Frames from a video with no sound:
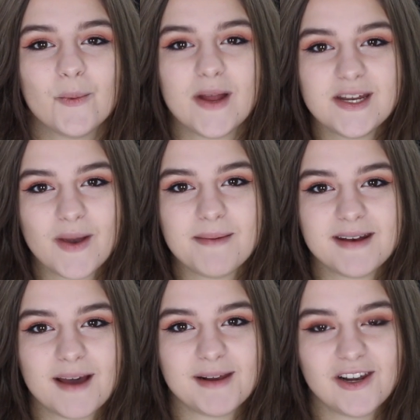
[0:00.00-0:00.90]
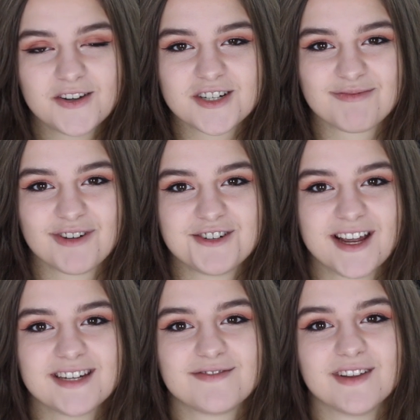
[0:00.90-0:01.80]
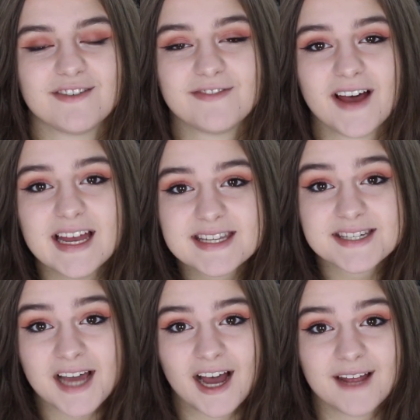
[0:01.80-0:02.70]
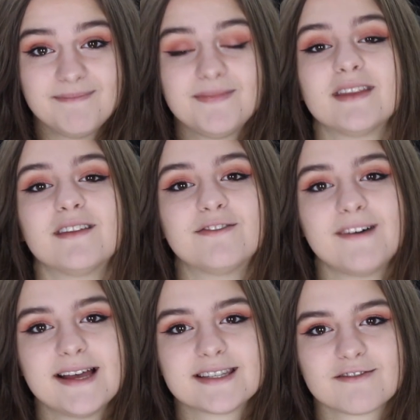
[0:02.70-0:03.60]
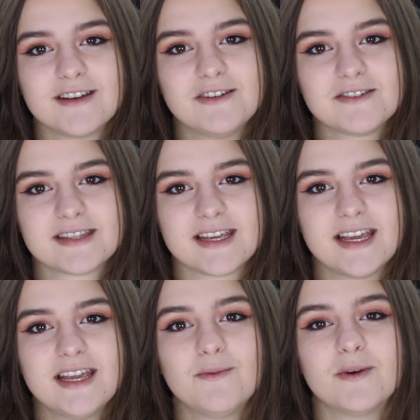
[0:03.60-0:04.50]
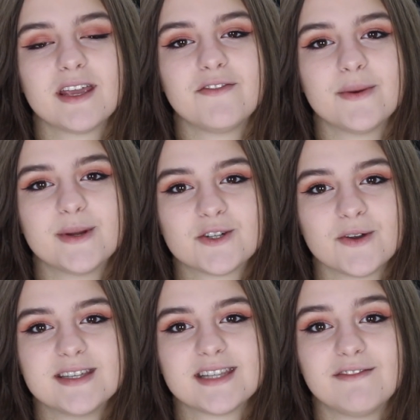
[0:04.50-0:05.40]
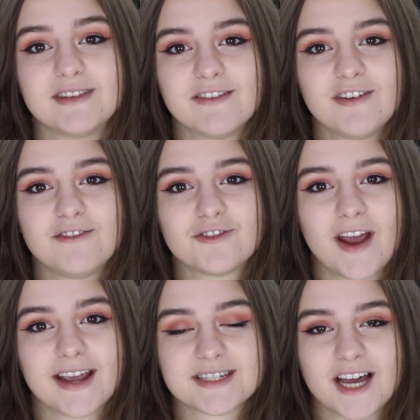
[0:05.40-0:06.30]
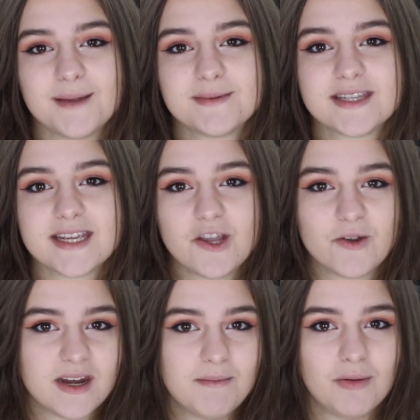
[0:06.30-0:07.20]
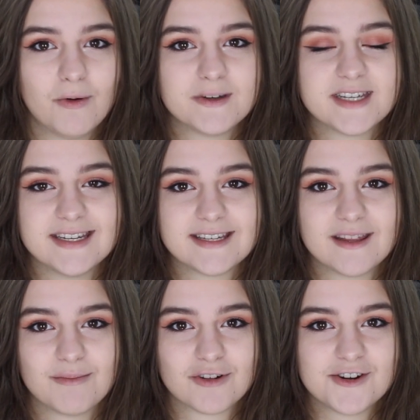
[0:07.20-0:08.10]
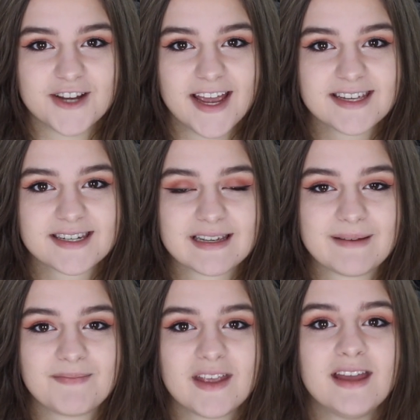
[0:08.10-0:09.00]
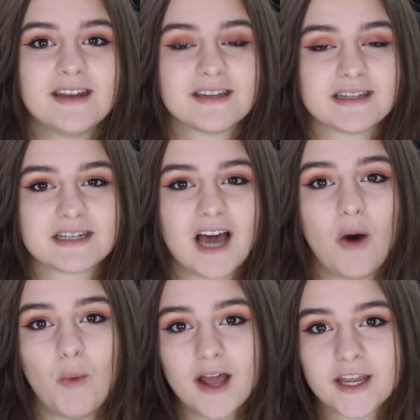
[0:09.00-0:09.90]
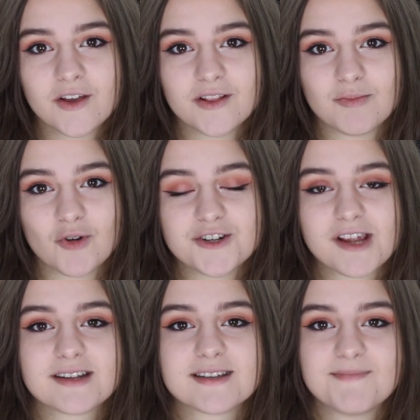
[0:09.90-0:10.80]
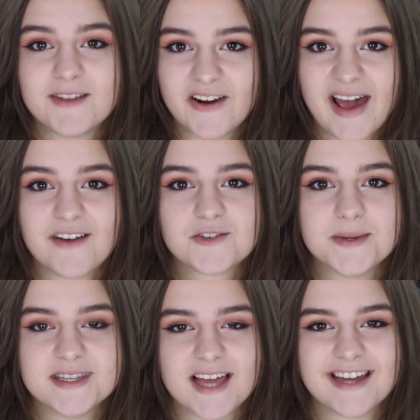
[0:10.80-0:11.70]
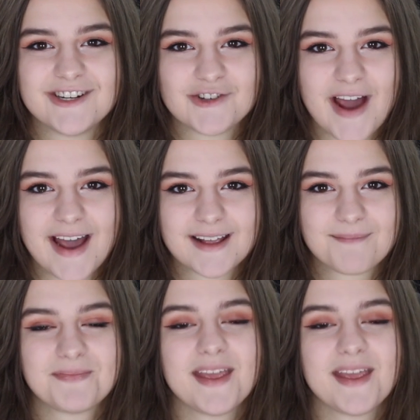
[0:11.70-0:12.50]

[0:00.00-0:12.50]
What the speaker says: When you open up a Logic project for the first time, the first screen you'll see will give you a choice of different track types that you can import into the project. To start working on the project, you'll have to insert a track.